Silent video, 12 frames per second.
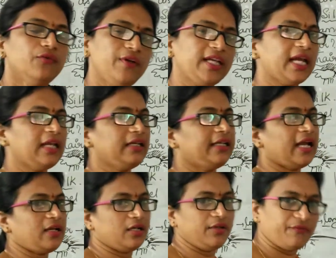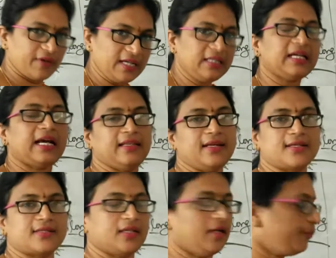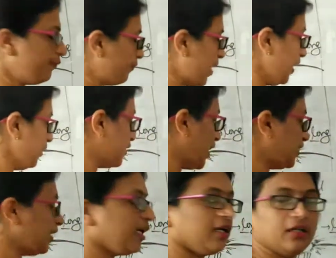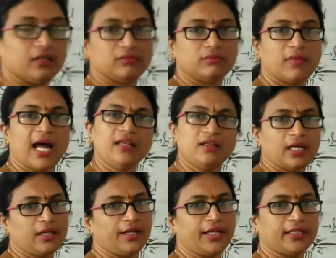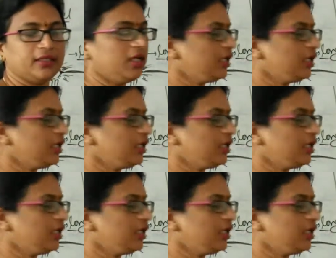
We can get different colors by dyeing or coloring